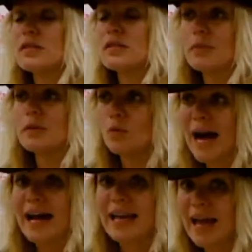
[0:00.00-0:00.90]

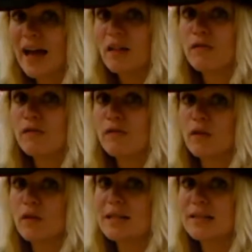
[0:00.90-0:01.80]
W-I-L for
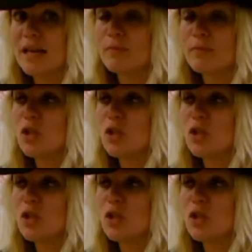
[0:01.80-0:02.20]
their last name.